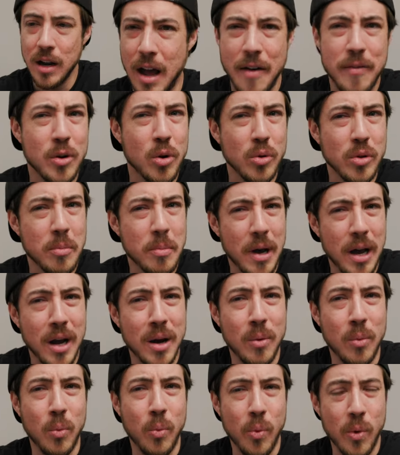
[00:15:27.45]
Having to only buy
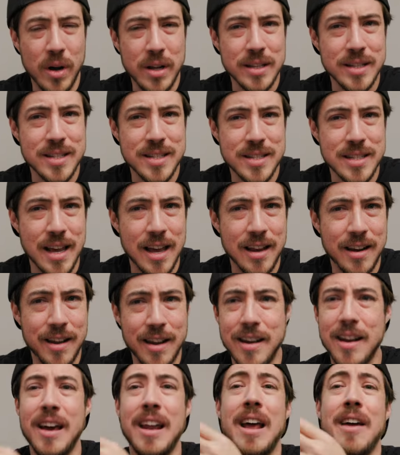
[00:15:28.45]
one set
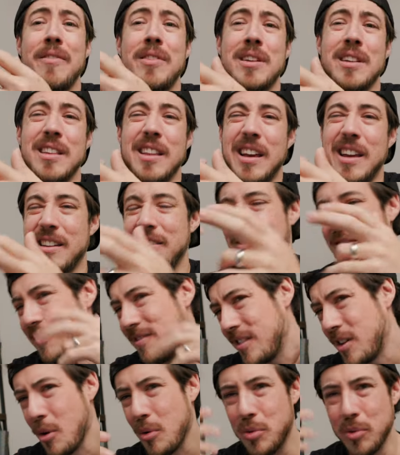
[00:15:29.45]
and not having to like
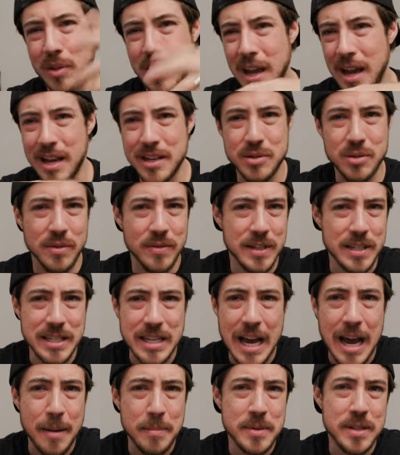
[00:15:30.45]
go through the hassle of
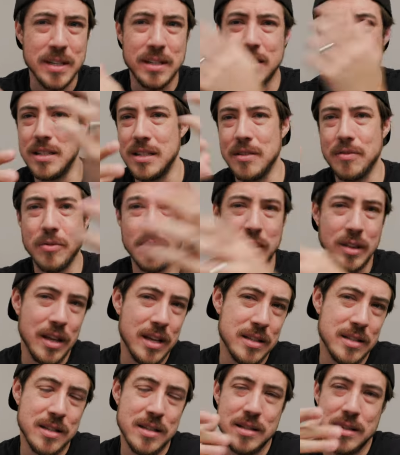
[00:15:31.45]
adapting to different
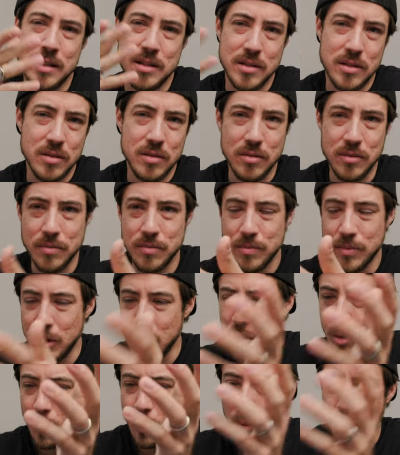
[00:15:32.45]
lenses as you you
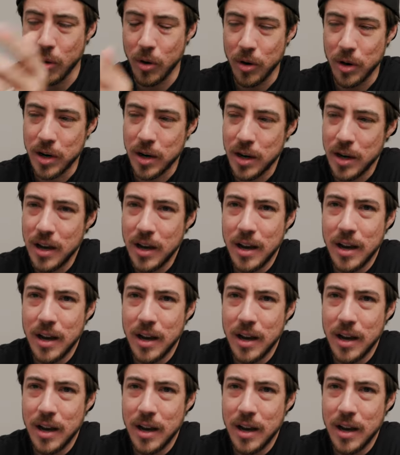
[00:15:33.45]
know work.